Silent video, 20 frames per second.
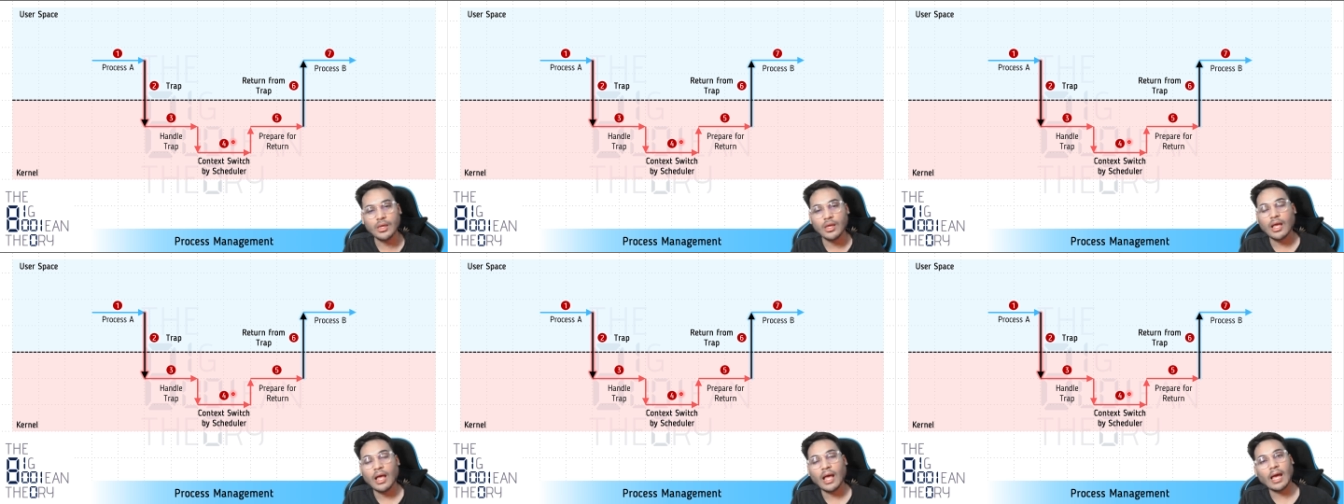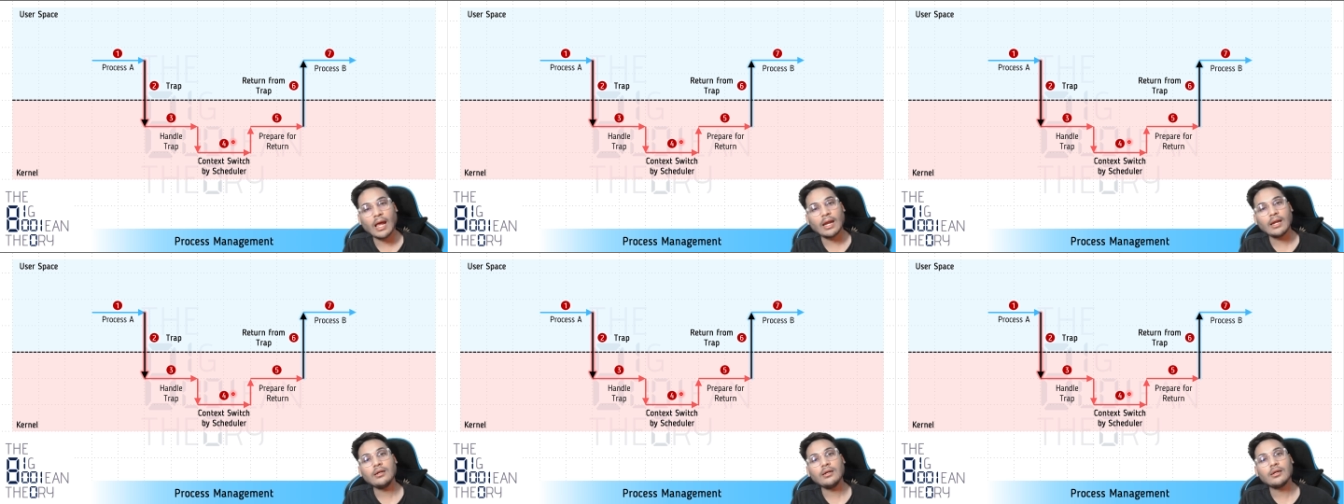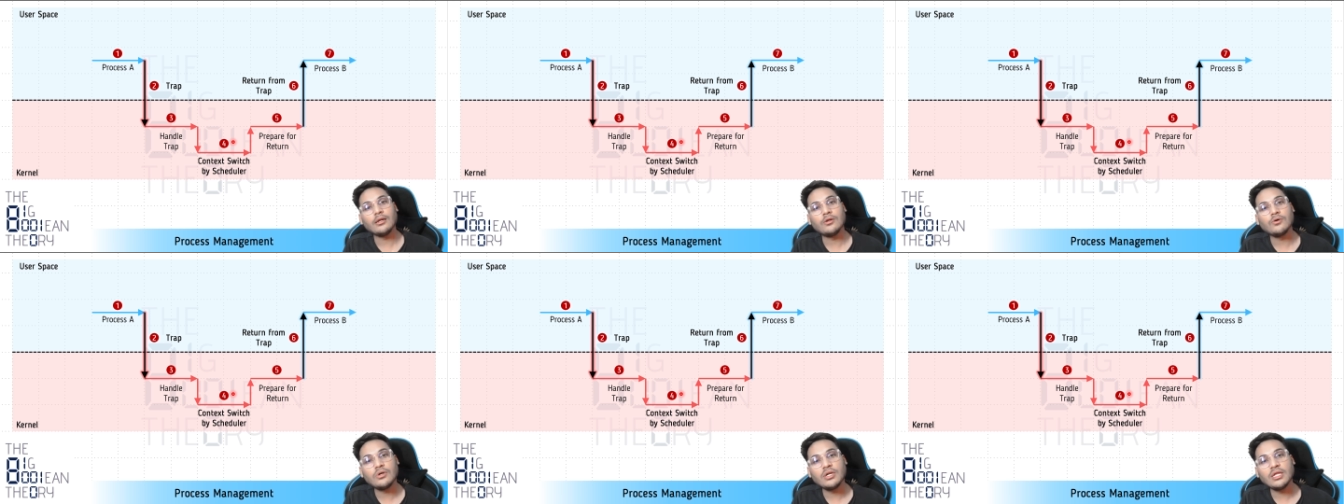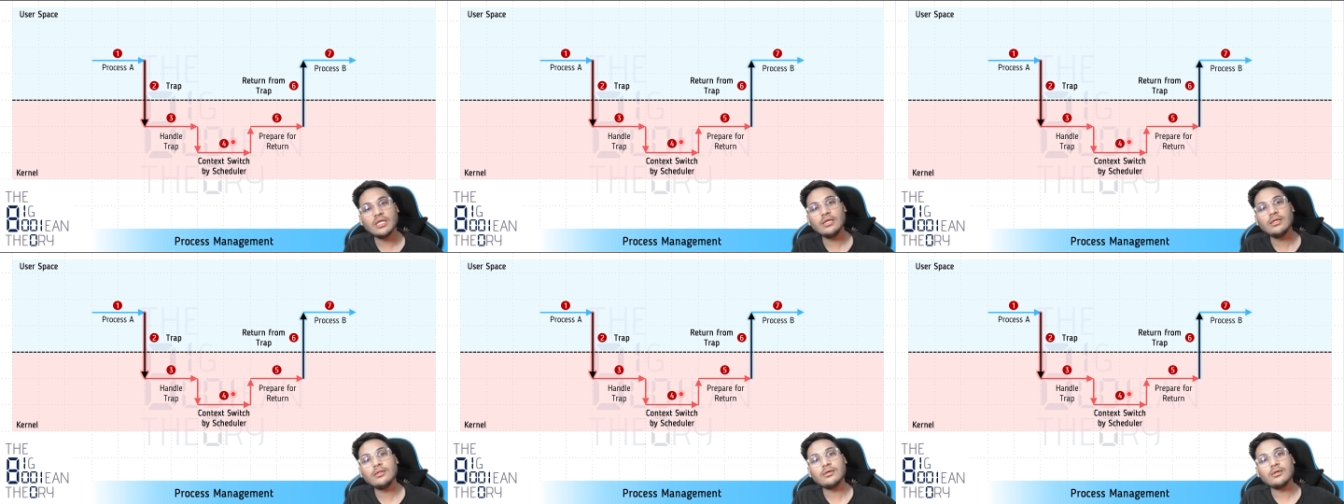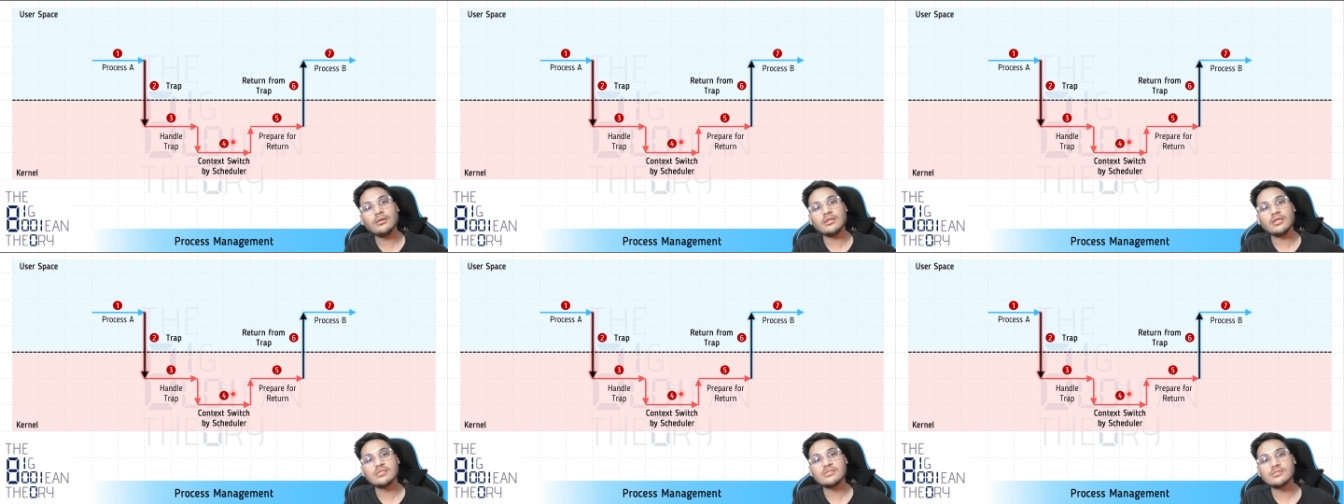and loading the
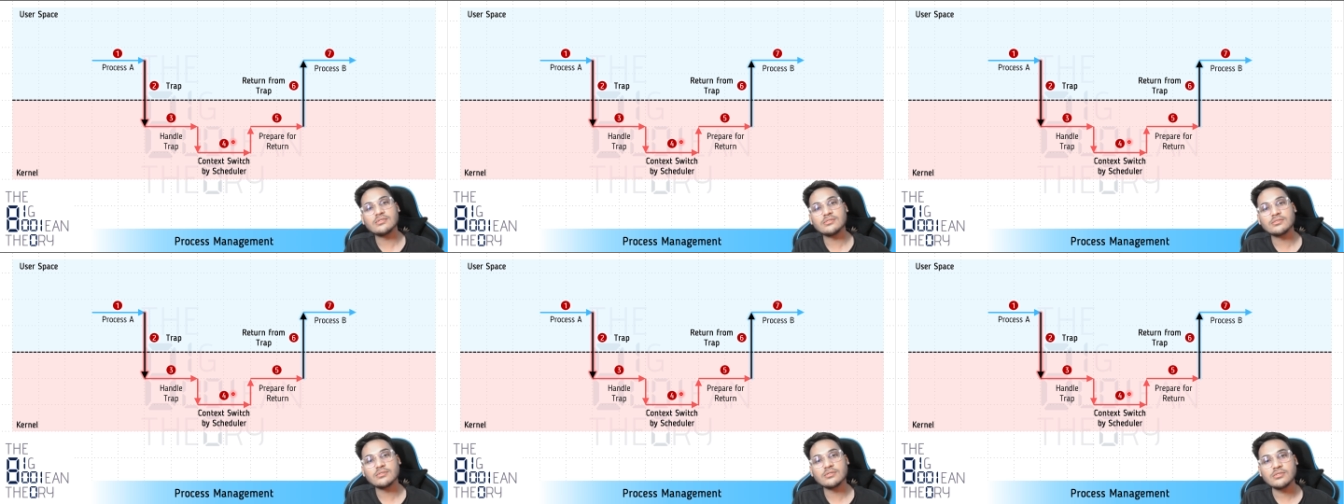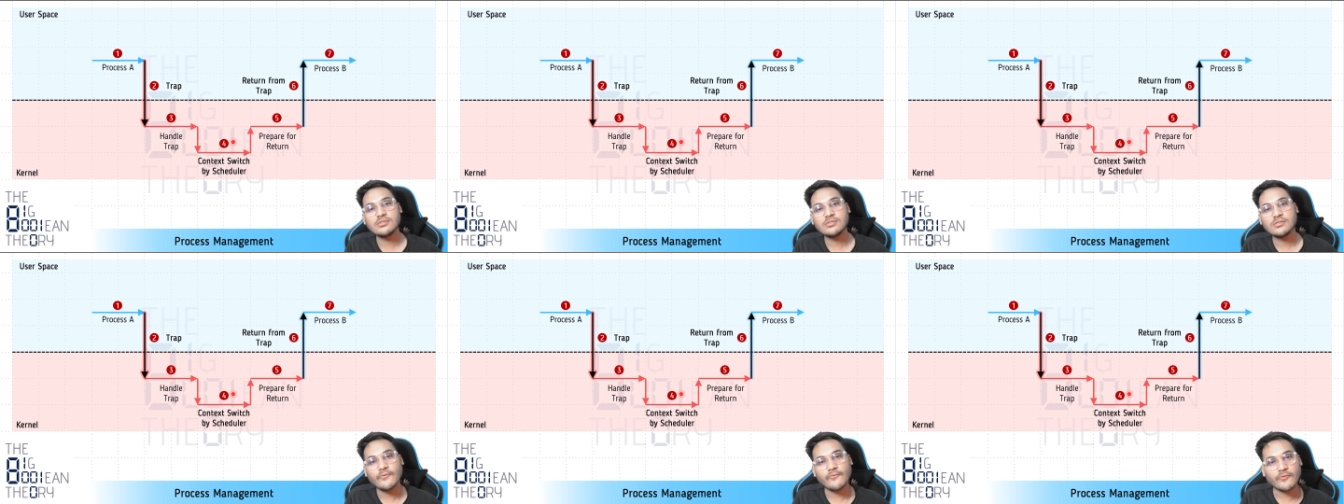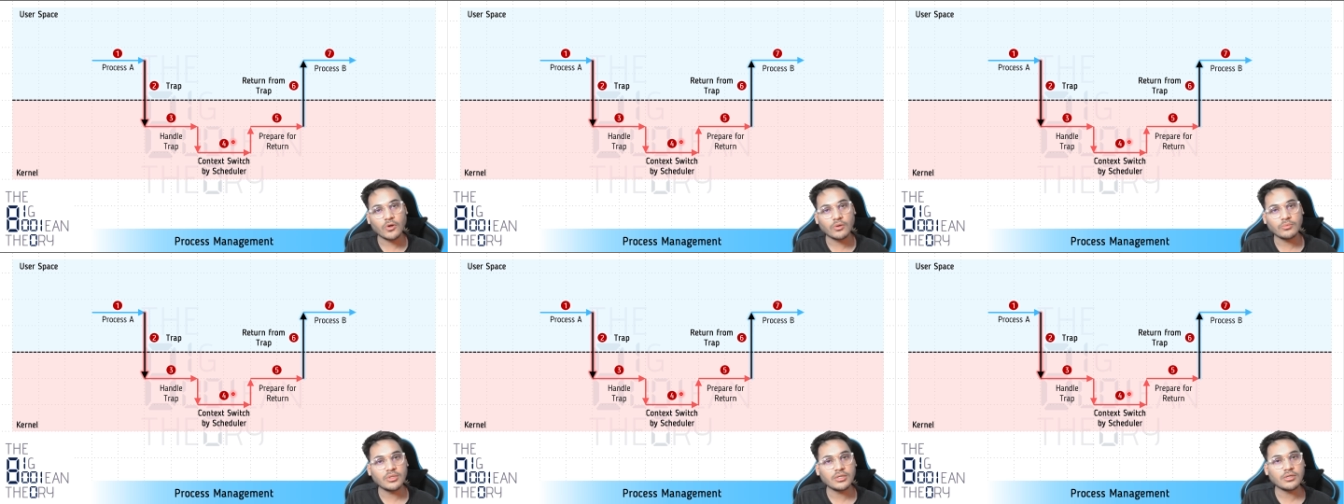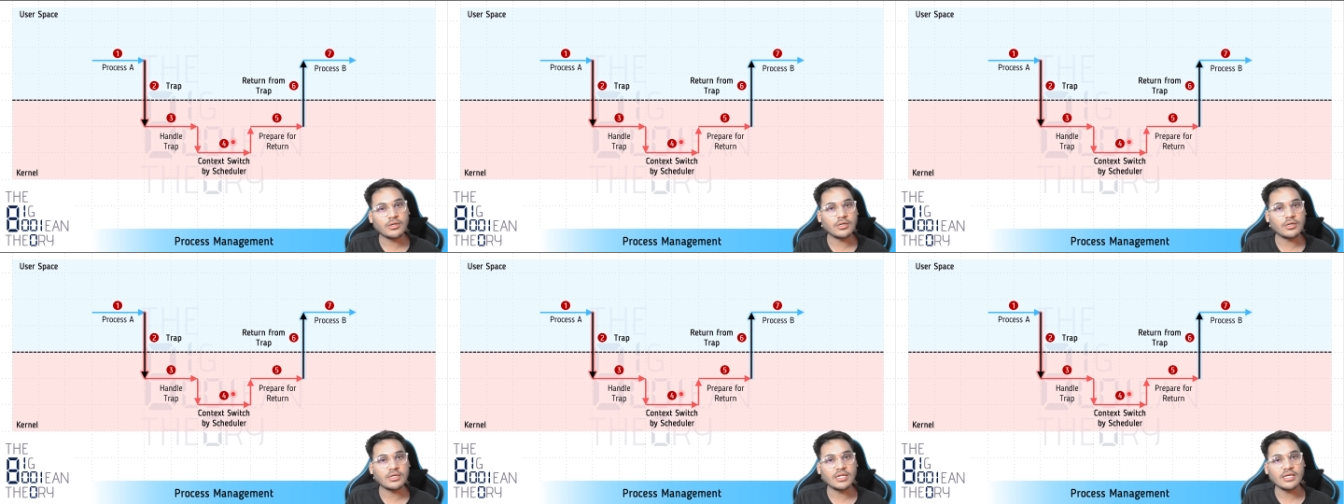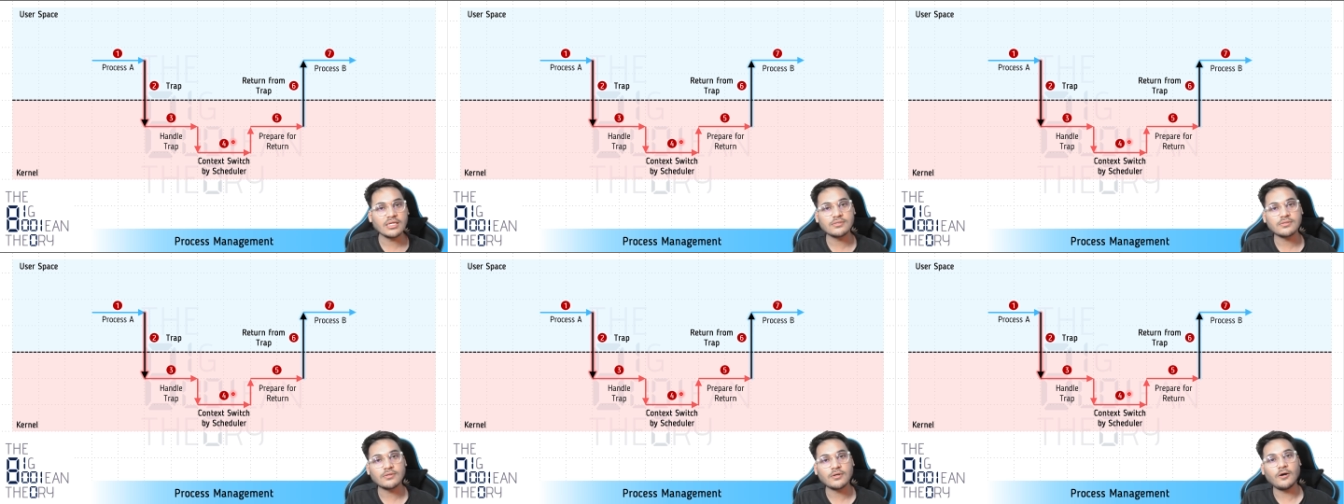registers from the
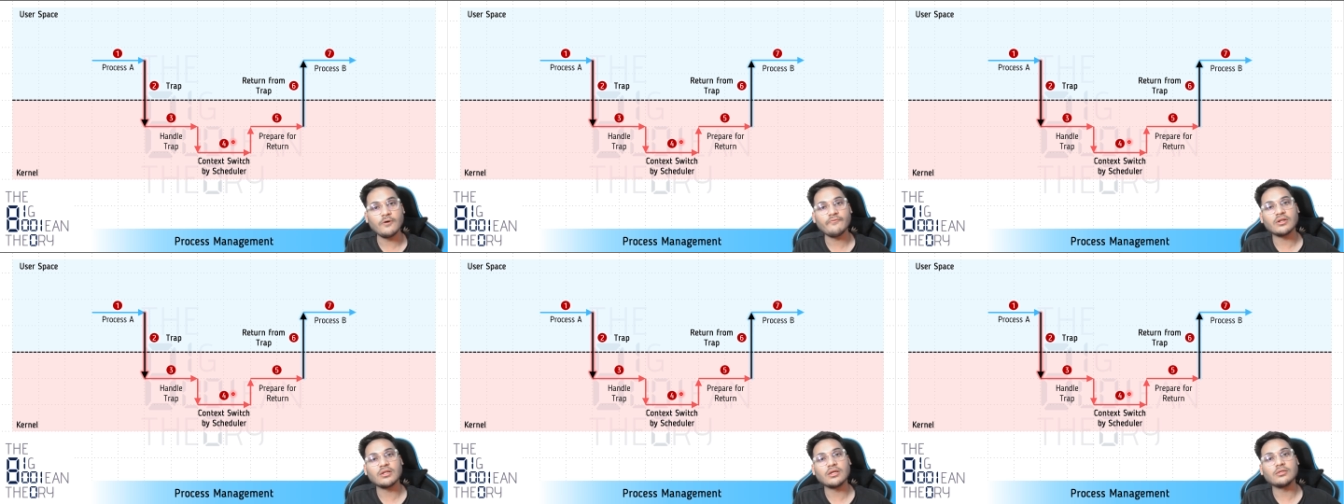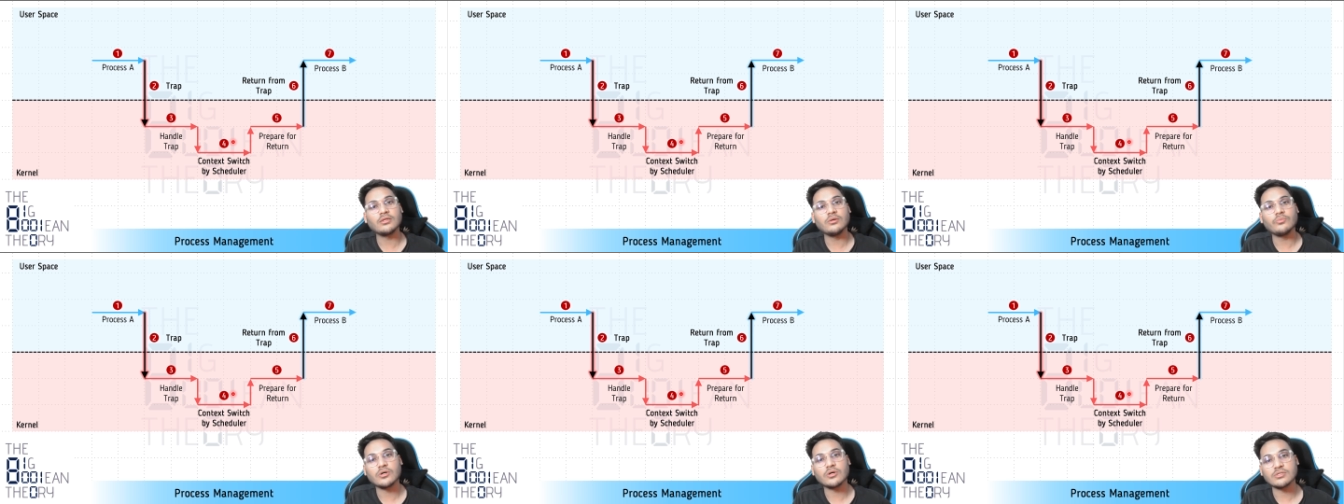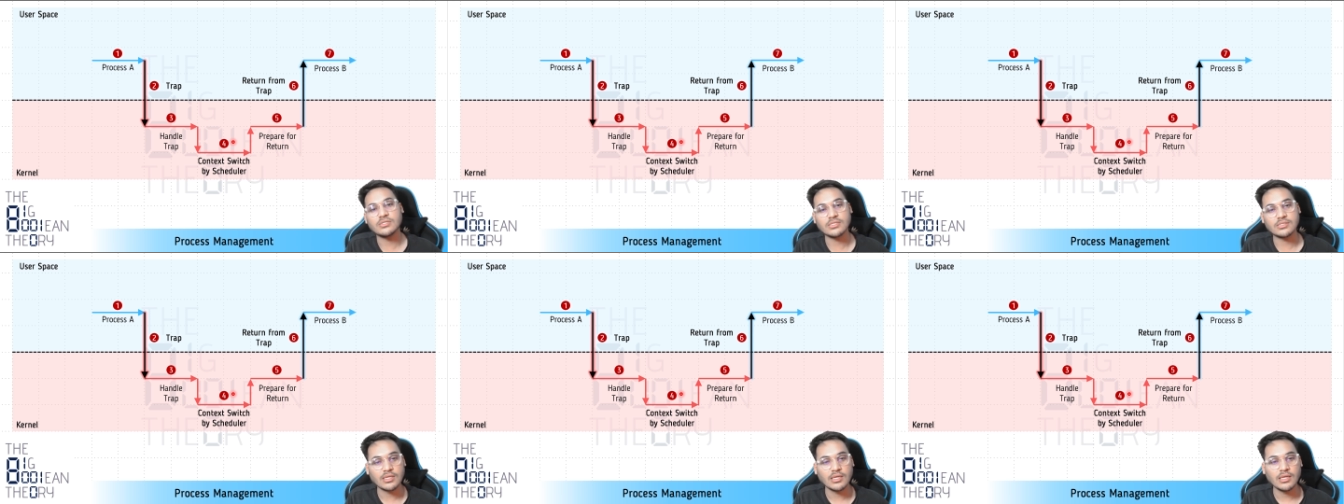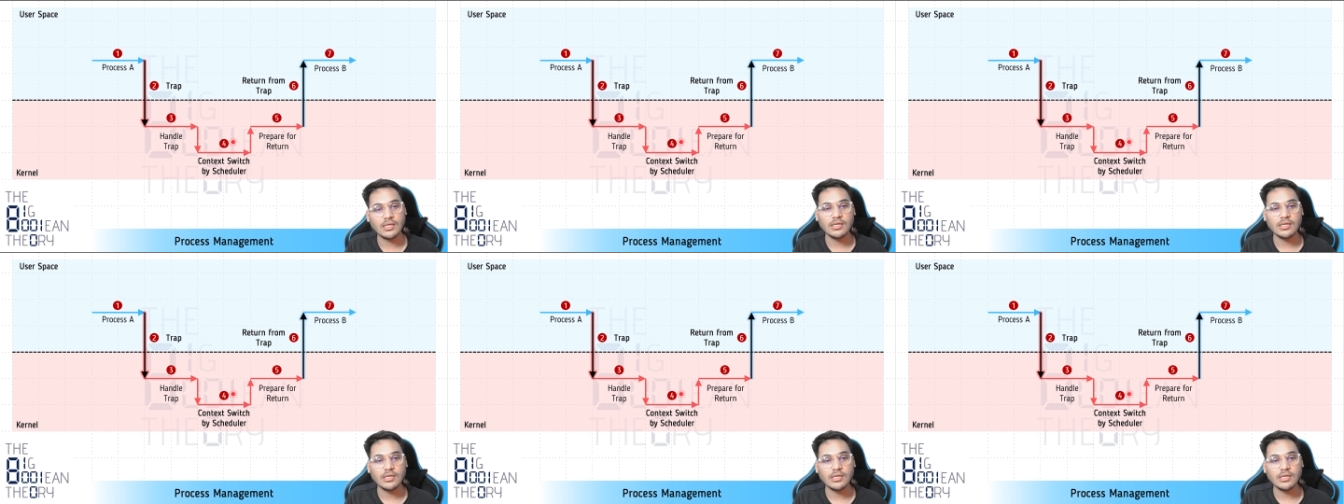context of another process.